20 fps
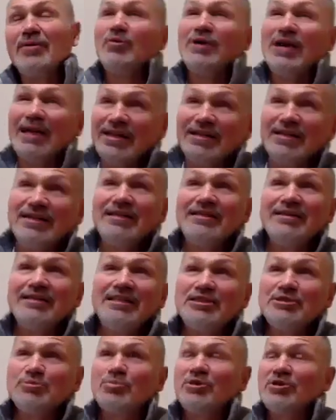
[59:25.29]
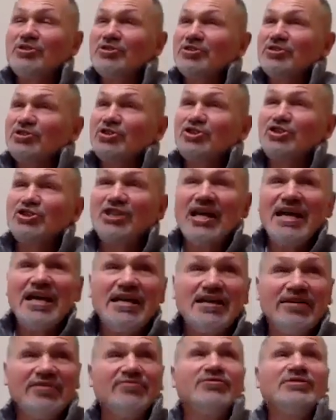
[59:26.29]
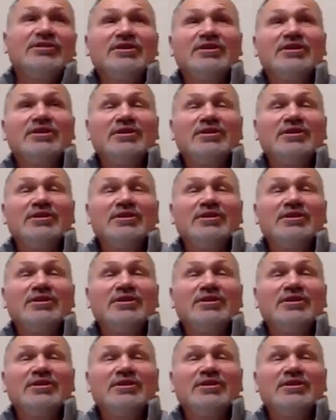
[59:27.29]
We got to get this person saved.